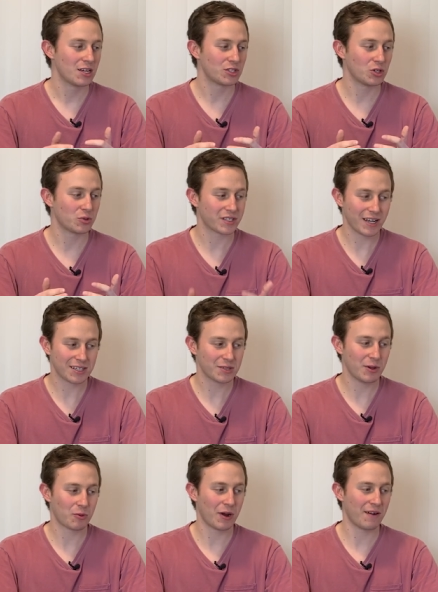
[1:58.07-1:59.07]
So stocks
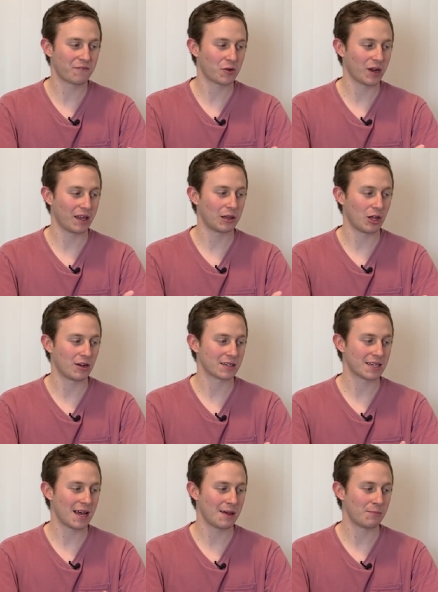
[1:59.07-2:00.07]
have been around for a
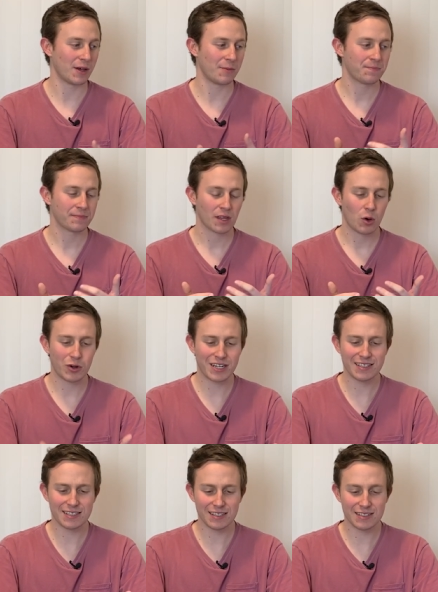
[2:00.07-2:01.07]
long time, but we
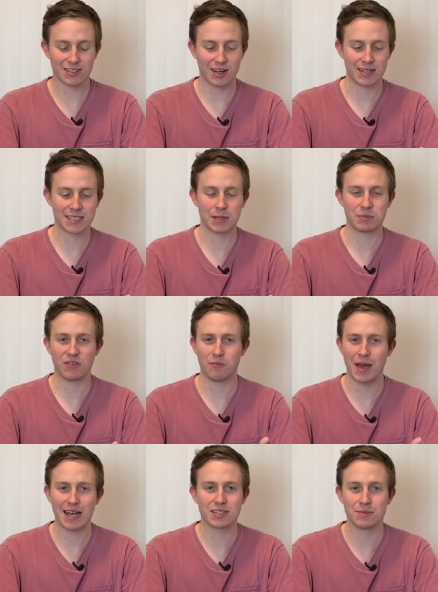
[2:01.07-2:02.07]
didn't see this concept
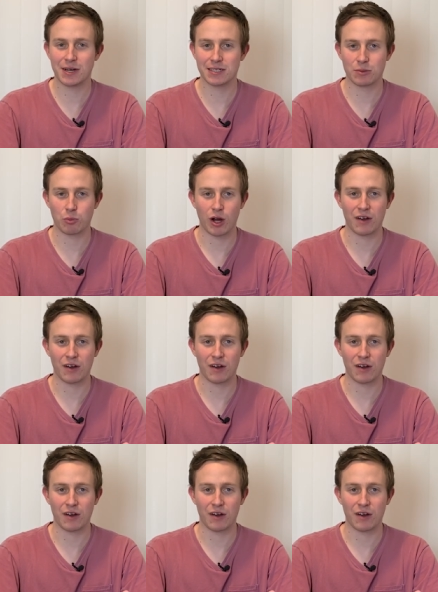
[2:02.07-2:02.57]
of maximizing